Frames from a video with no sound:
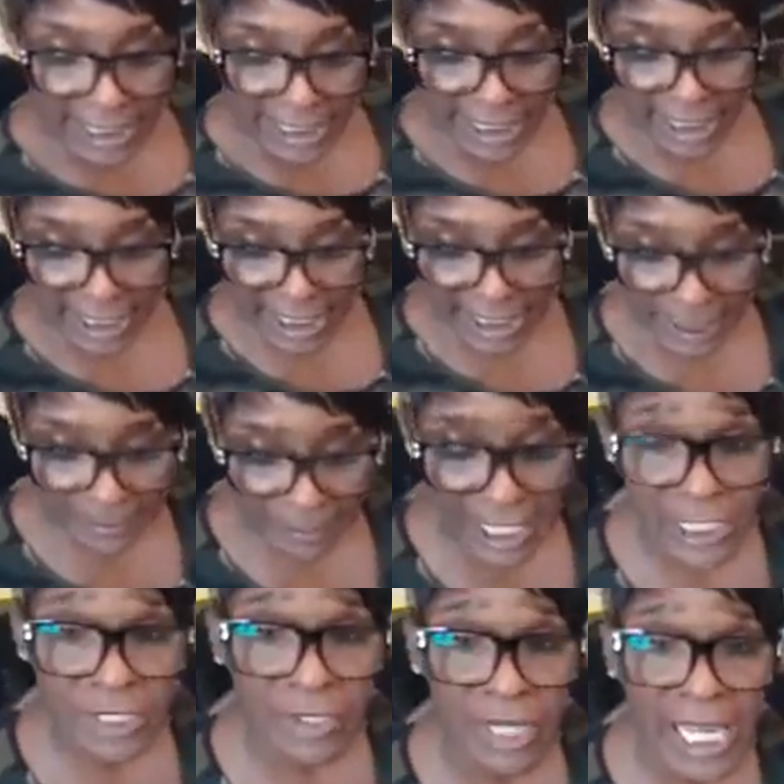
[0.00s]
did these
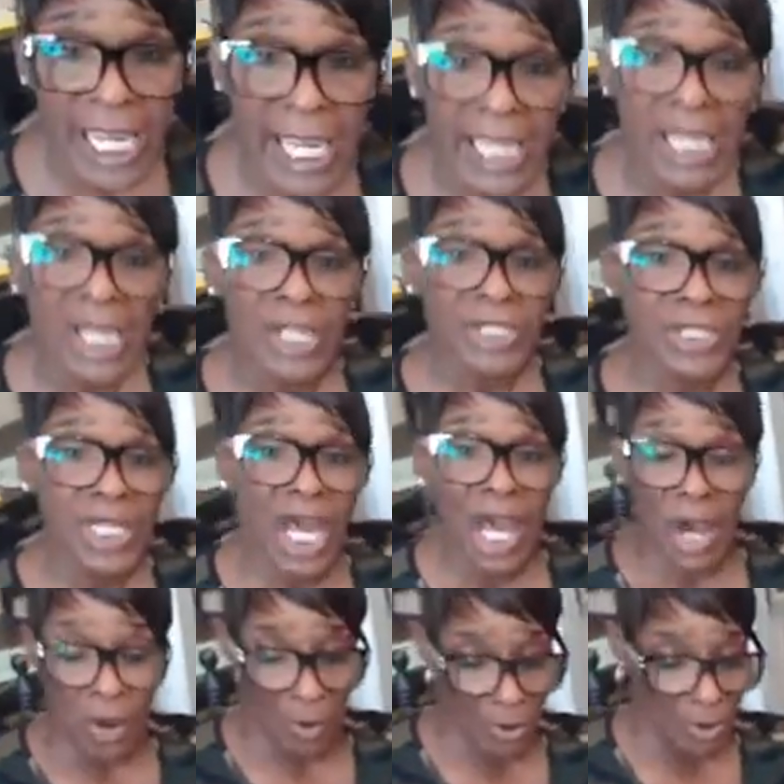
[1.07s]
bins, okay?
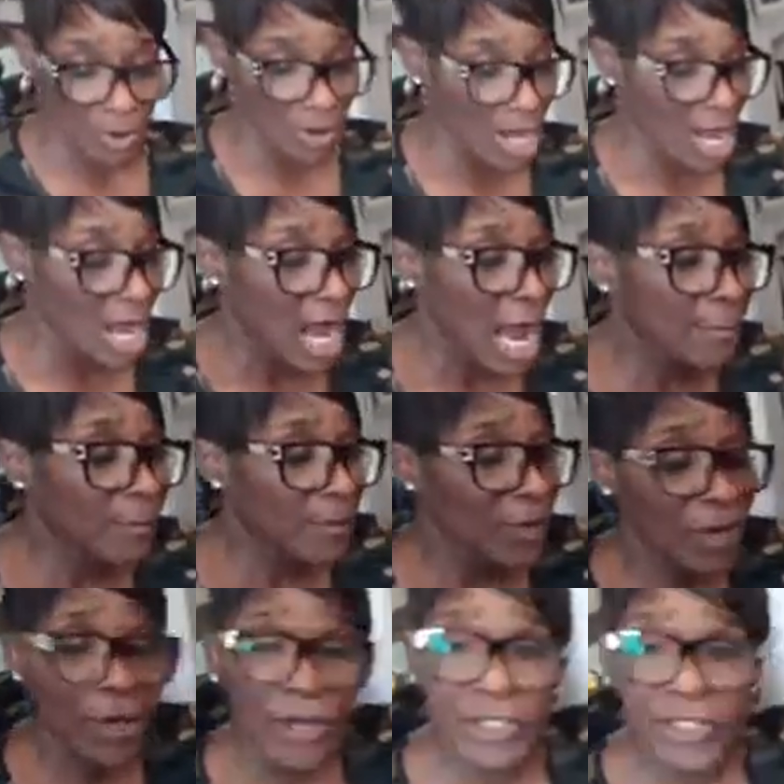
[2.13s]
So, I
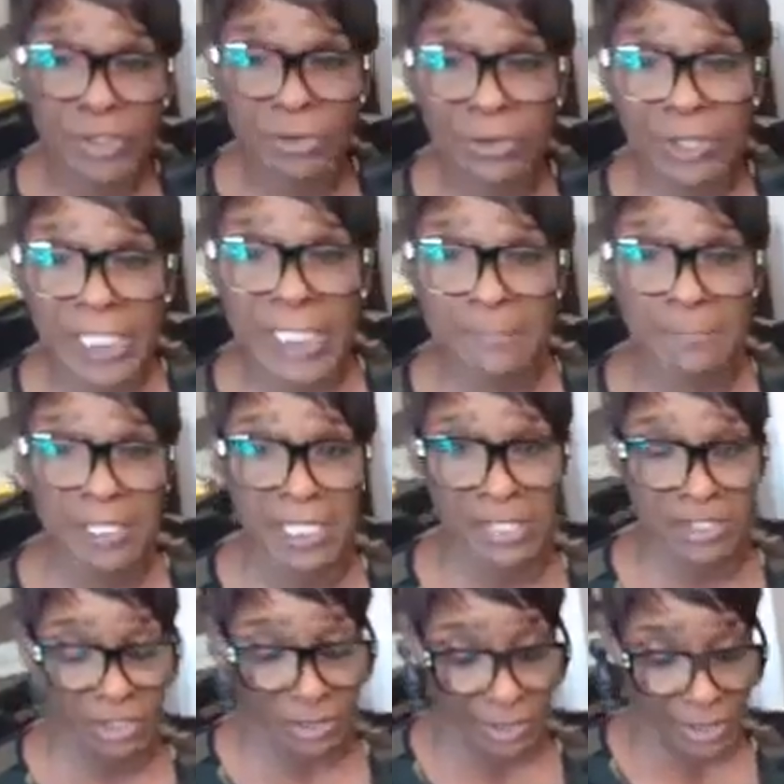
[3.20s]
purged through these
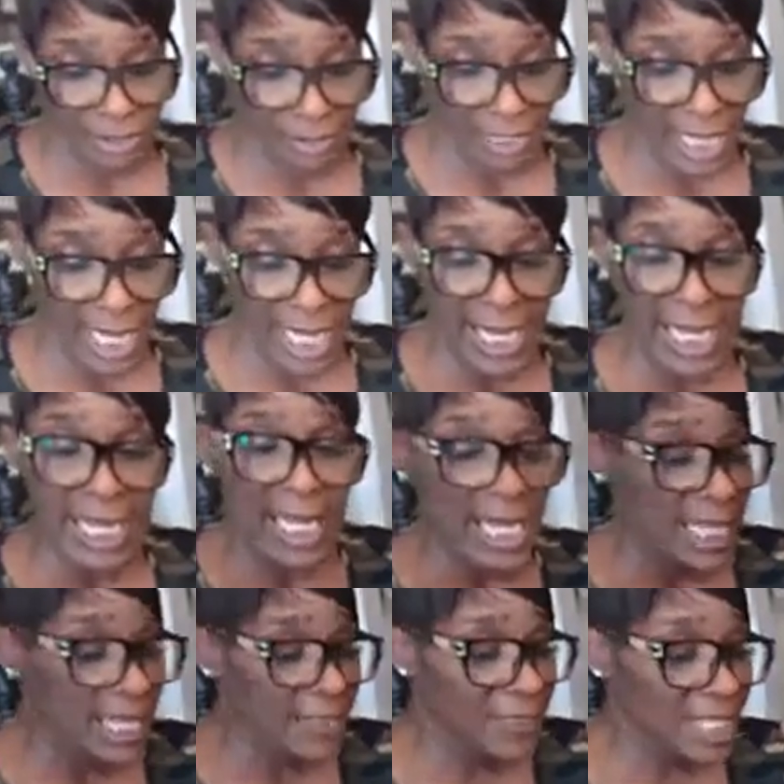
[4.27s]
pictures, okay?
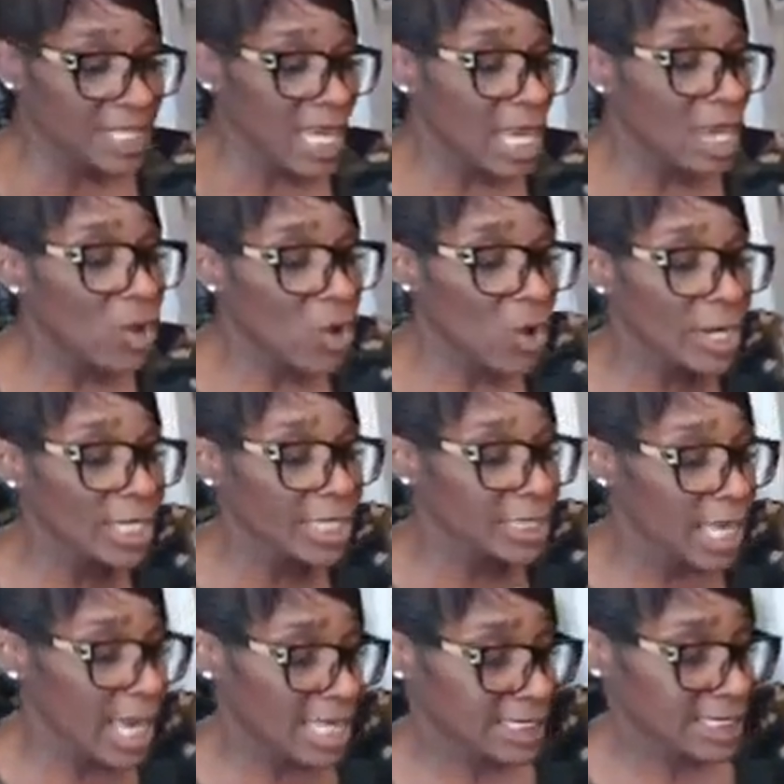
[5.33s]
Then I
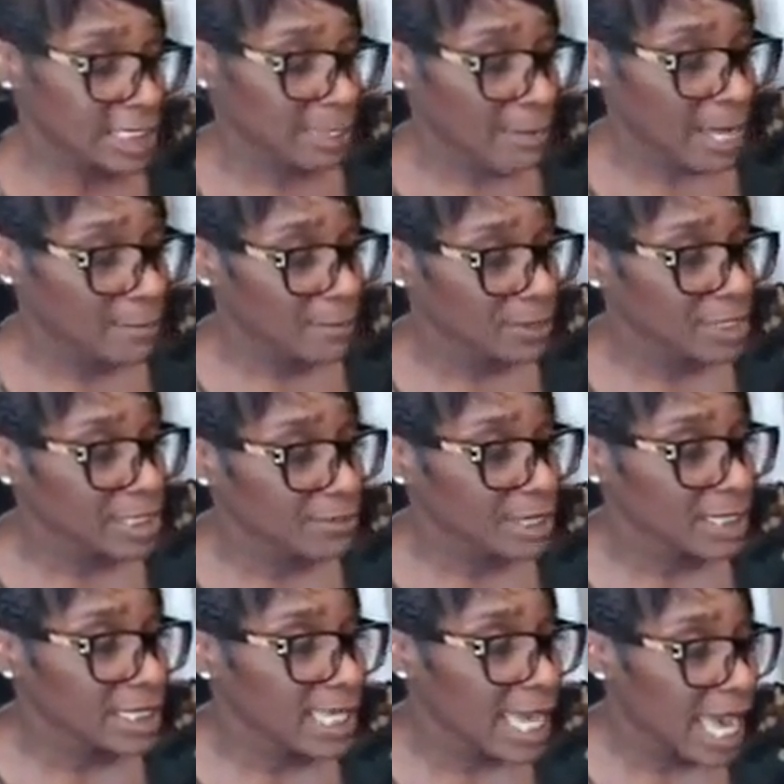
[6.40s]
organized them. I put them
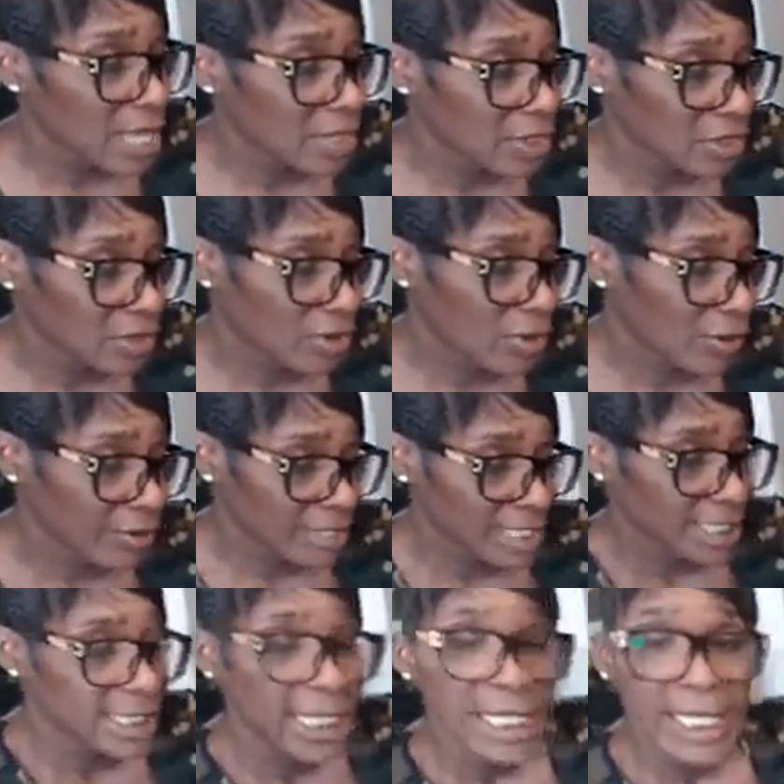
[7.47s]
in
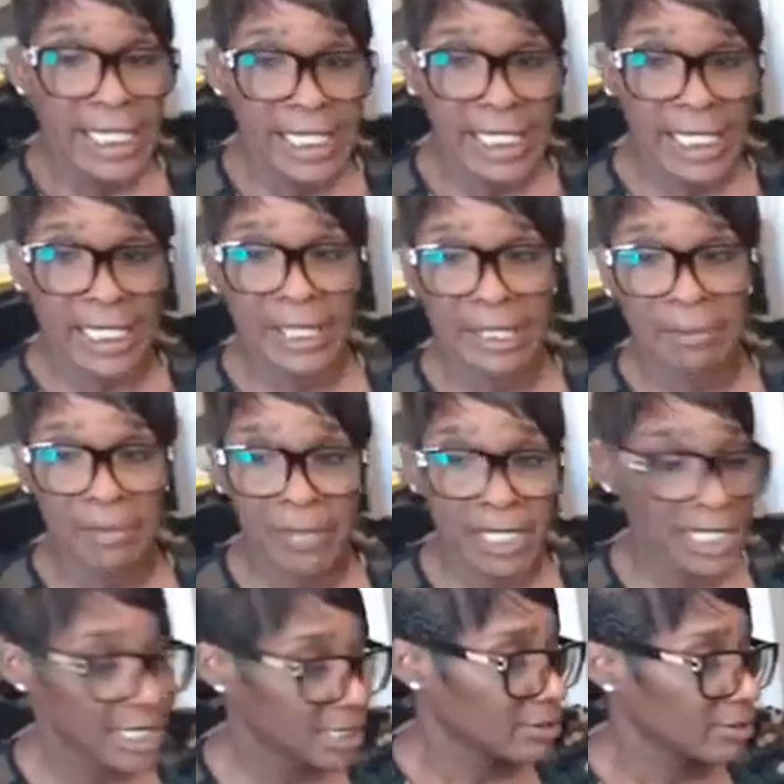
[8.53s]
categories in the
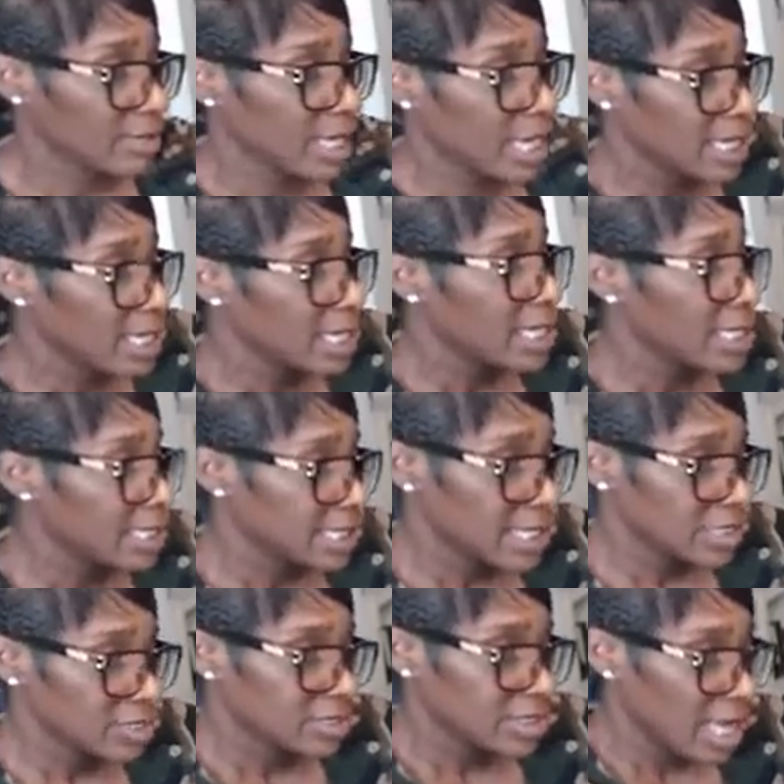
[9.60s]
bin, okay? And
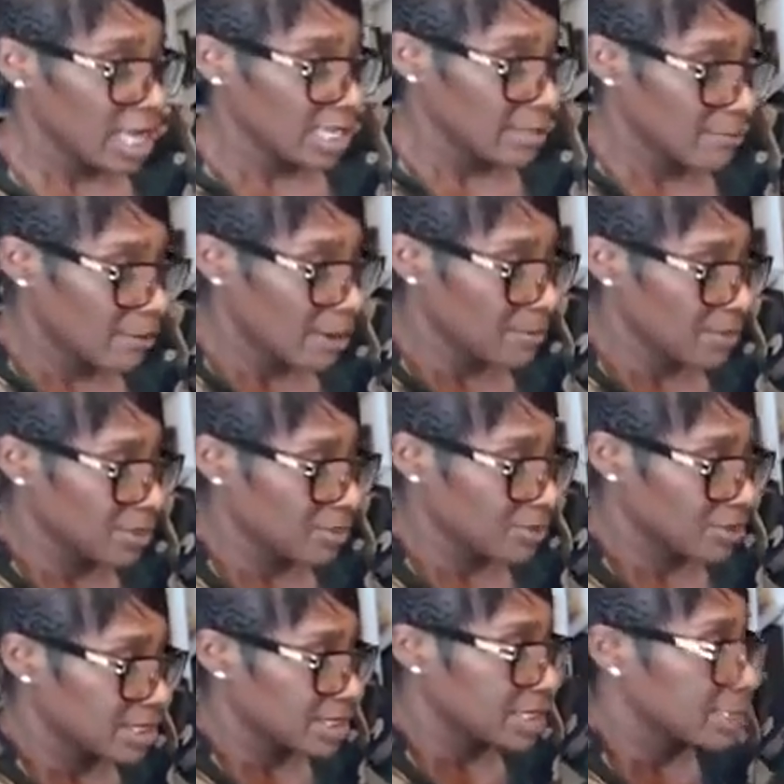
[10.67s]
actually, I could probably
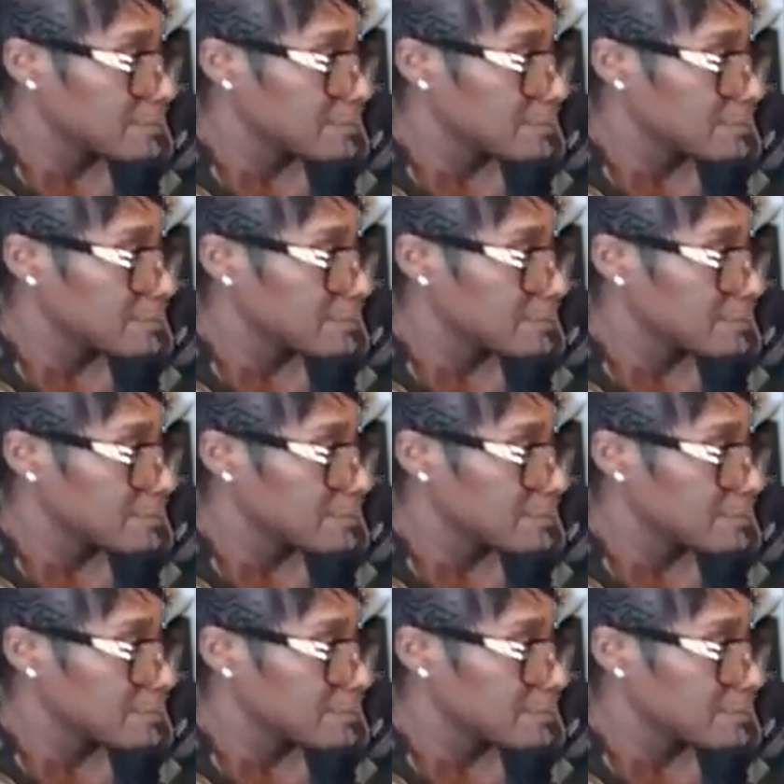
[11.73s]
use this